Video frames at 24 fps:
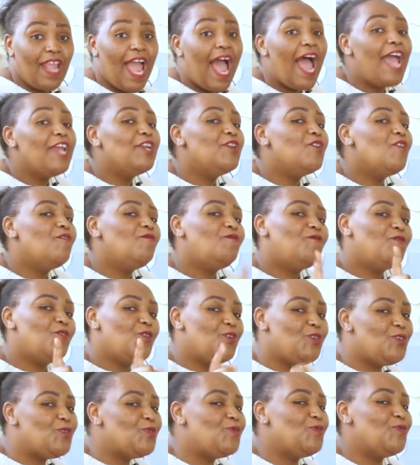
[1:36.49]
I know
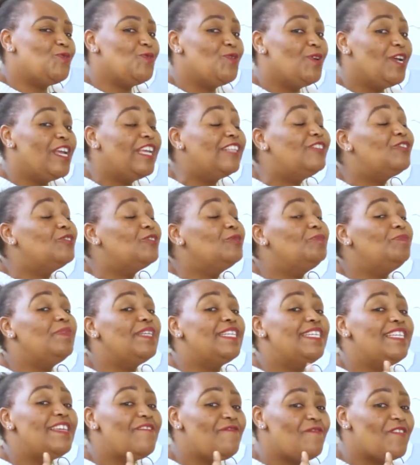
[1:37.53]
for you, it will
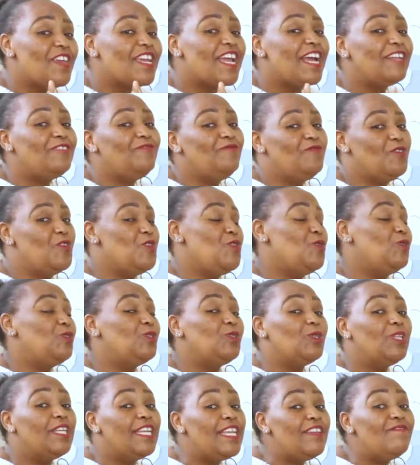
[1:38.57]
be difficult for you
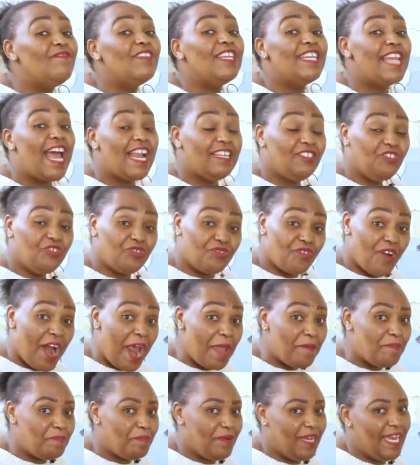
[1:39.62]
to live in a
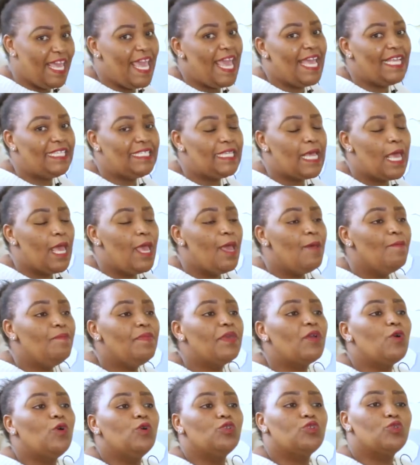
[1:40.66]
dry place
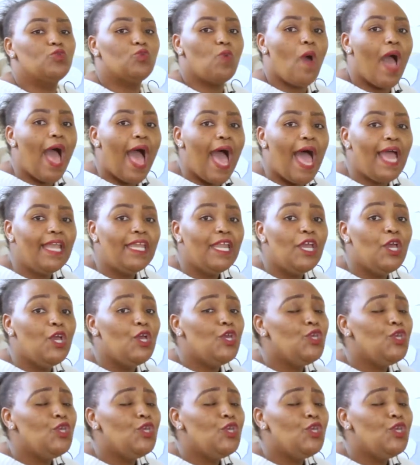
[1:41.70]
because one,